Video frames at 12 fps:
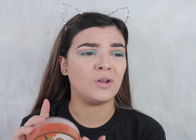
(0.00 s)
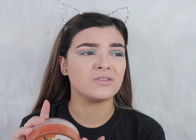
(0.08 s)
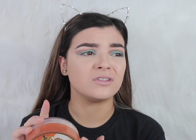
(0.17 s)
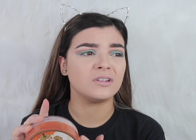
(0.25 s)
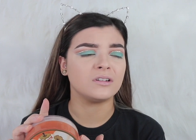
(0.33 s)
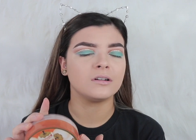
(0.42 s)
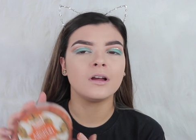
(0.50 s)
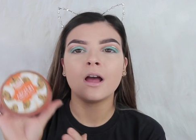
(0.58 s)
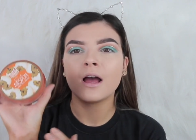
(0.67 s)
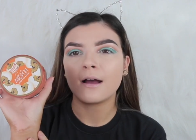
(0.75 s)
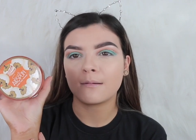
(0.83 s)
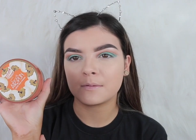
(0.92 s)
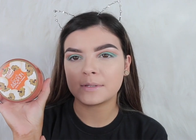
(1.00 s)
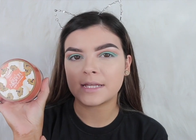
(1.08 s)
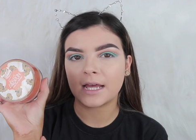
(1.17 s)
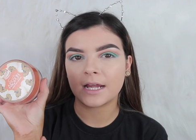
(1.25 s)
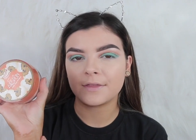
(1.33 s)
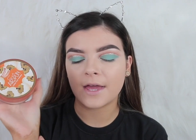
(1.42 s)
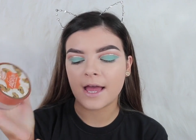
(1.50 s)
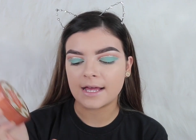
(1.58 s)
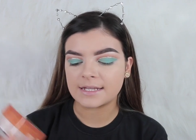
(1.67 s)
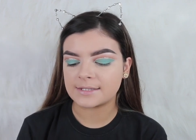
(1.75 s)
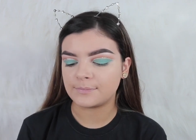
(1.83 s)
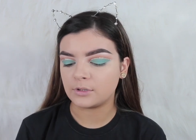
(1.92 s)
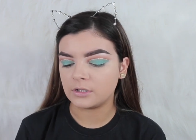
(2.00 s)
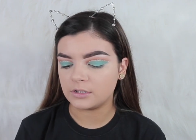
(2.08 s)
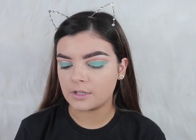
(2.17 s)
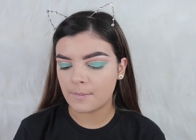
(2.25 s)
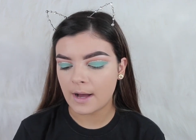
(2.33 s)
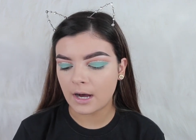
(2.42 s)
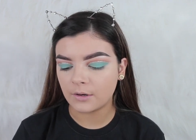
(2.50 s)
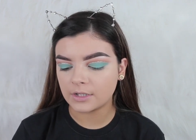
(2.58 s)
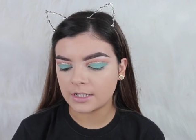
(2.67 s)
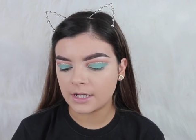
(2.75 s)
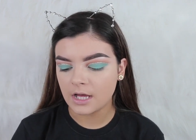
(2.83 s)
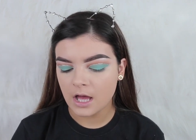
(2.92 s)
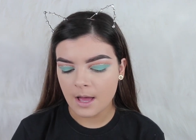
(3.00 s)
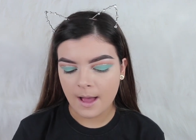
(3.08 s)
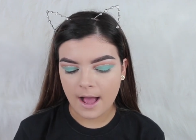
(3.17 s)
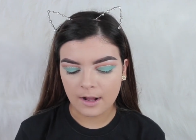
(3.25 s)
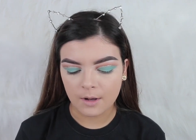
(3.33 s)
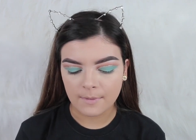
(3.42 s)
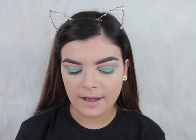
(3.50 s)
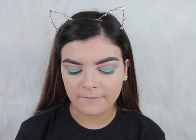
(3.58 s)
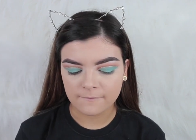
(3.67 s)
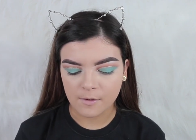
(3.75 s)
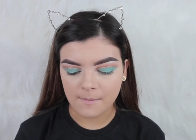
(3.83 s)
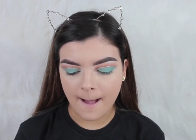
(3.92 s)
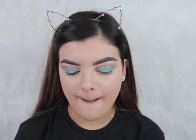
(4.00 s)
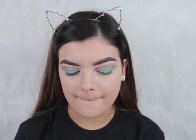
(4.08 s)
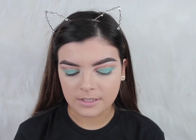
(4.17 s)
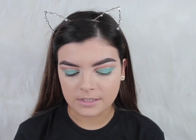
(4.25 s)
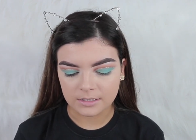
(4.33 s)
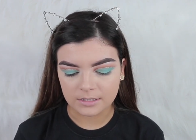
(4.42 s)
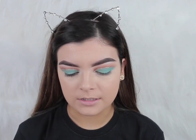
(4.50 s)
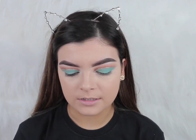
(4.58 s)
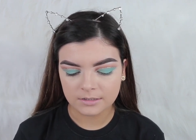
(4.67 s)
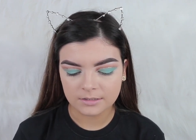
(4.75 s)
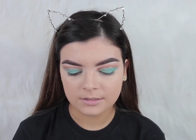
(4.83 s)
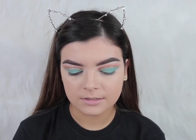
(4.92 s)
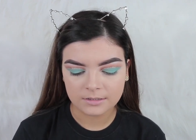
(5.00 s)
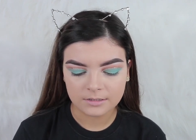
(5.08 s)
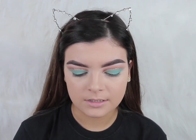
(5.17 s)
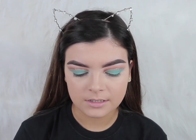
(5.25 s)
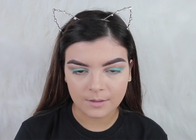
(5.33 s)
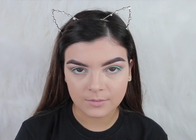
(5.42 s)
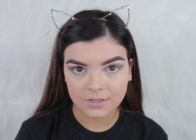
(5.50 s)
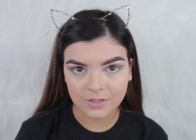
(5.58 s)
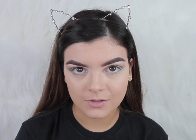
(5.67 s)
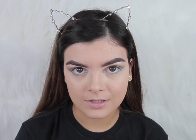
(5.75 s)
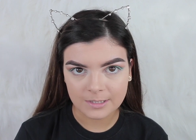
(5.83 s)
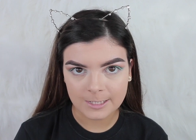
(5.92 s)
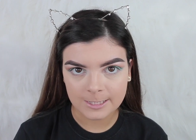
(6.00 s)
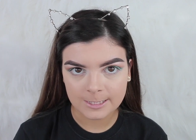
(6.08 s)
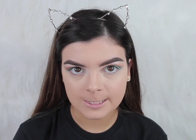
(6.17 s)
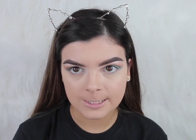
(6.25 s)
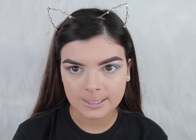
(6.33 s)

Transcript: I'm gonna be taking the Airspun powder. I got mine from Amazon, so I'm just using that.